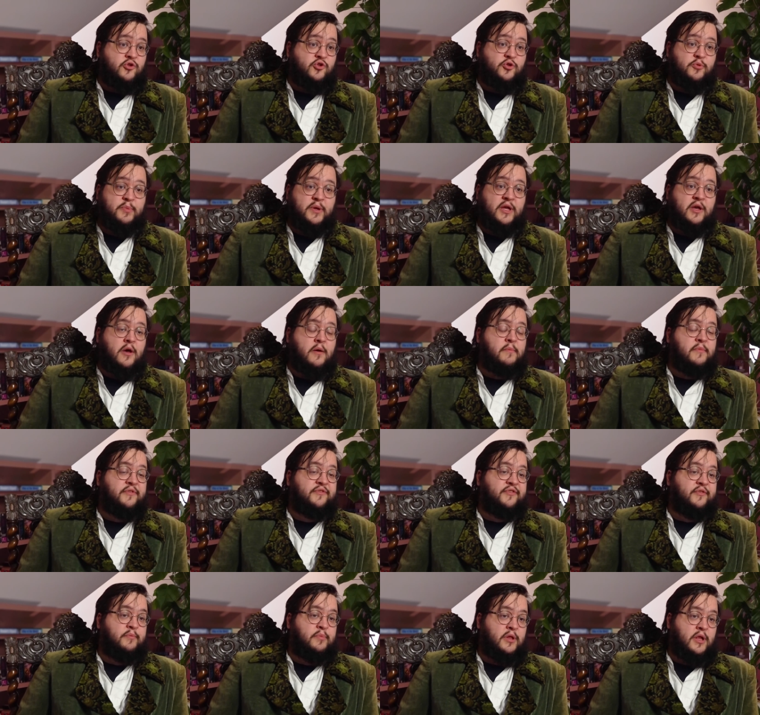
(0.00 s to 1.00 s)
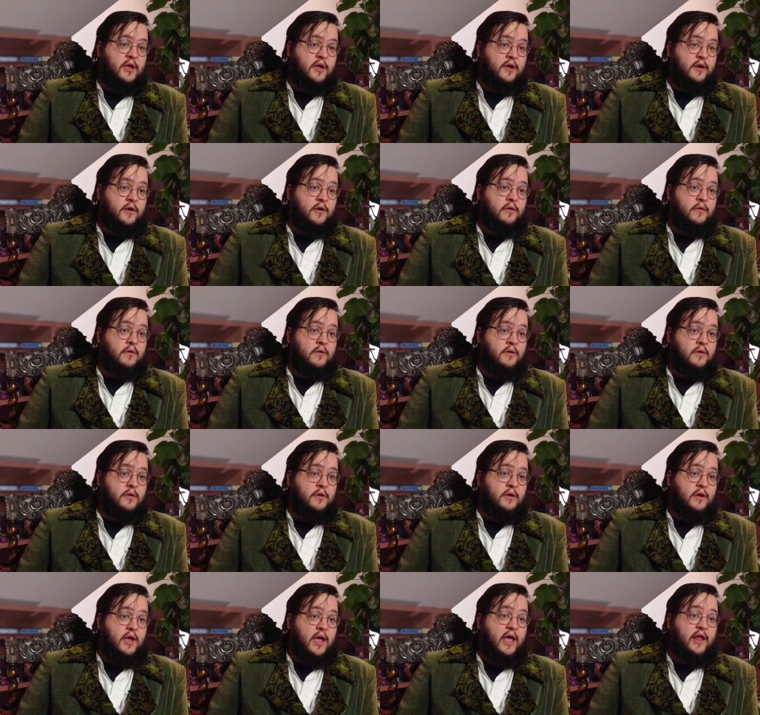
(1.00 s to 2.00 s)
to become its supplier
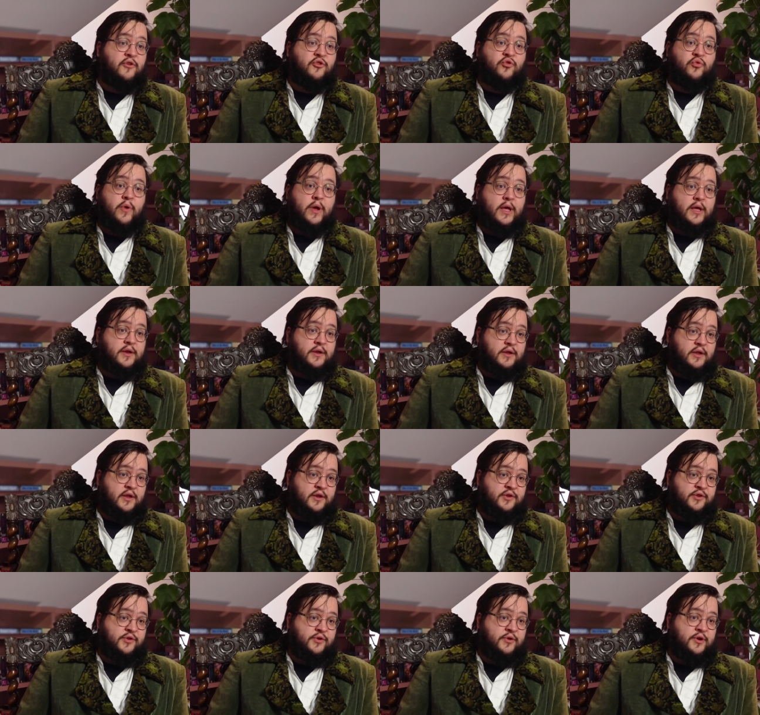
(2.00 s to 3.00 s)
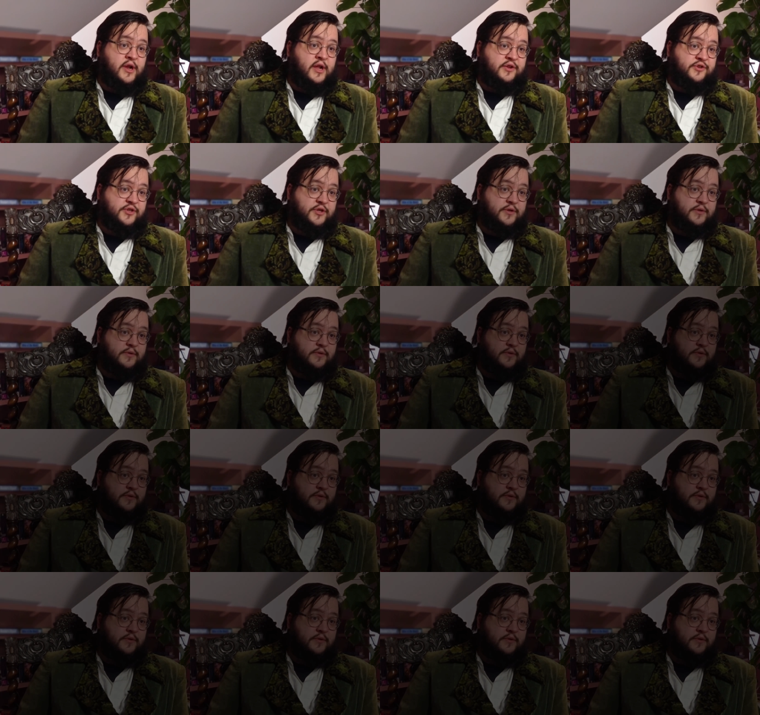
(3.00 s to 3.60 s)
and trade into your nation.